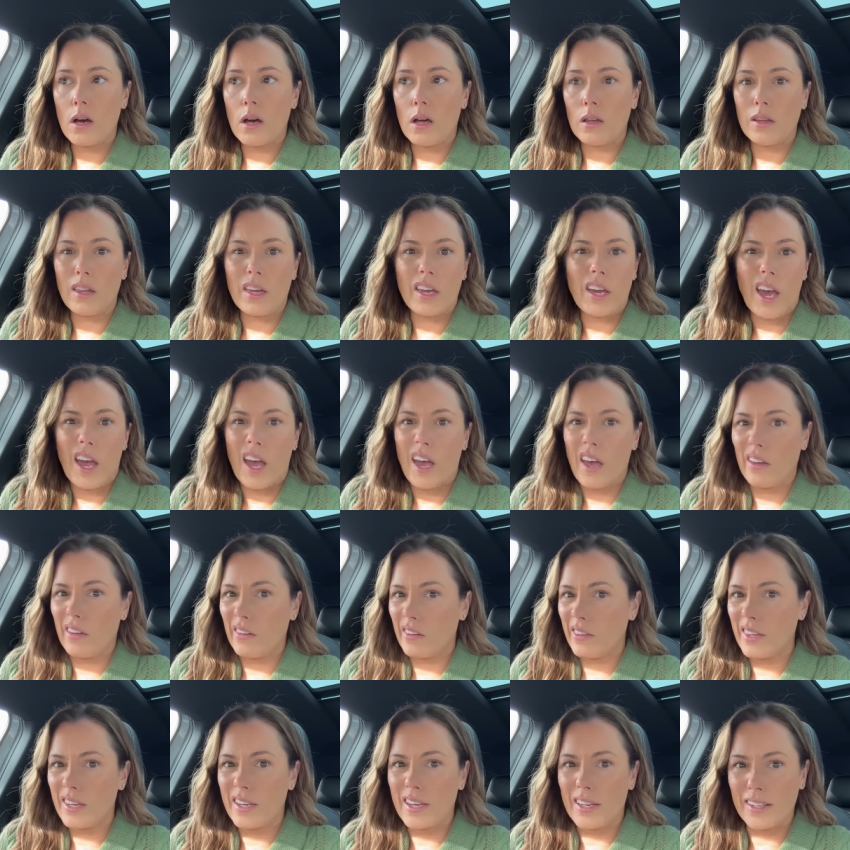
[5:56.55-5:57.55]
like a
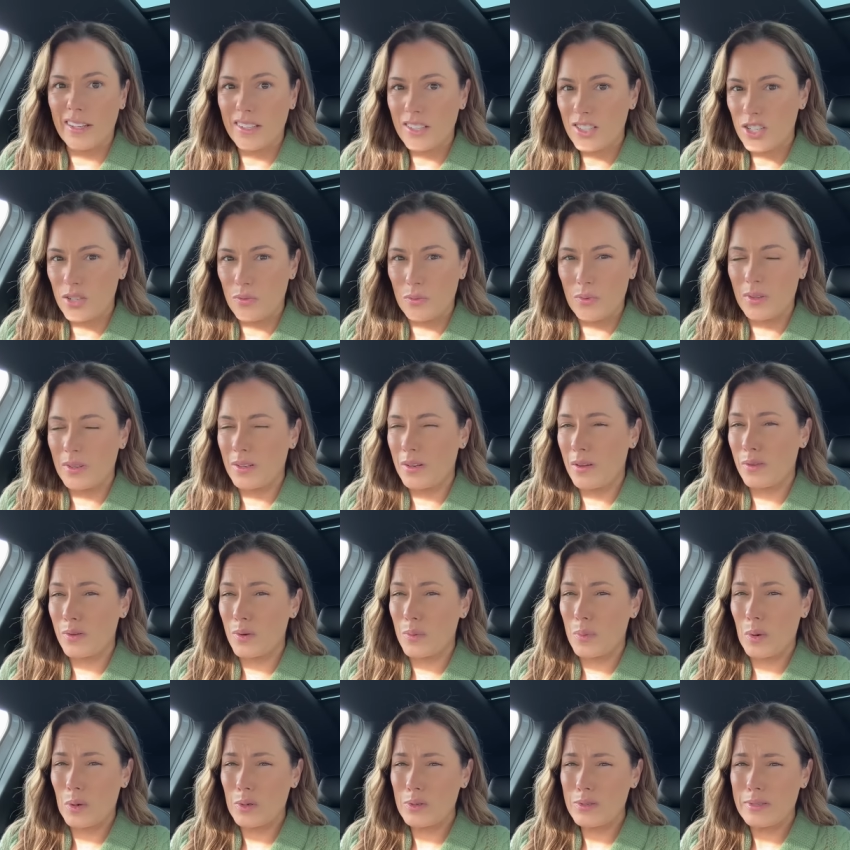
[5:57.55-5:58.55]
healthy connection with another
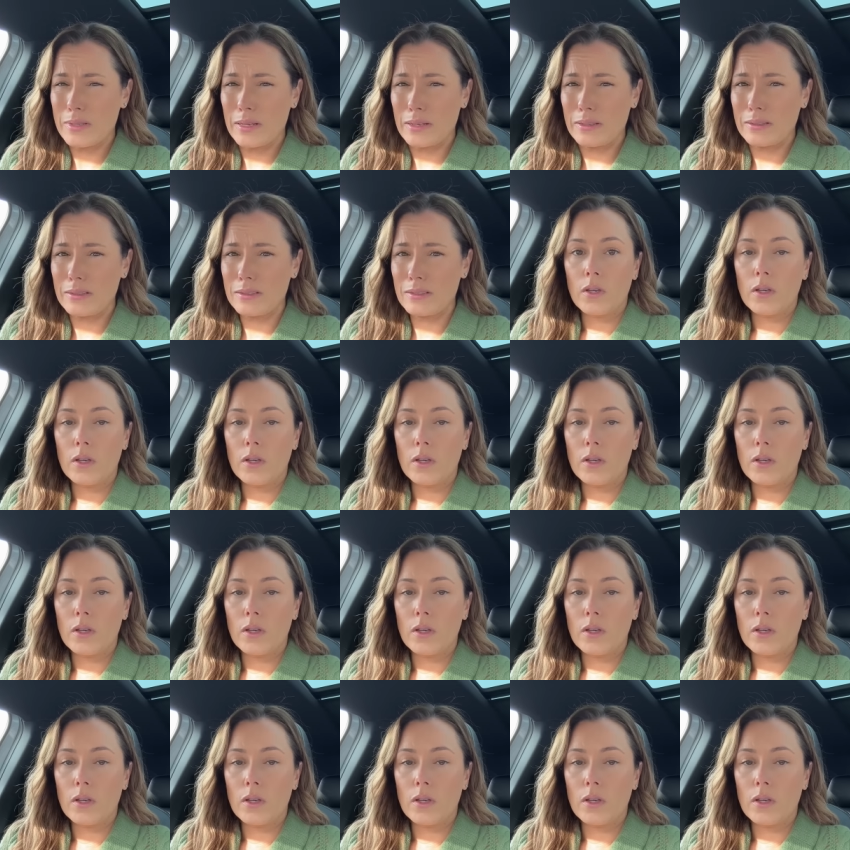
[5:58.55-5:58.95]
person.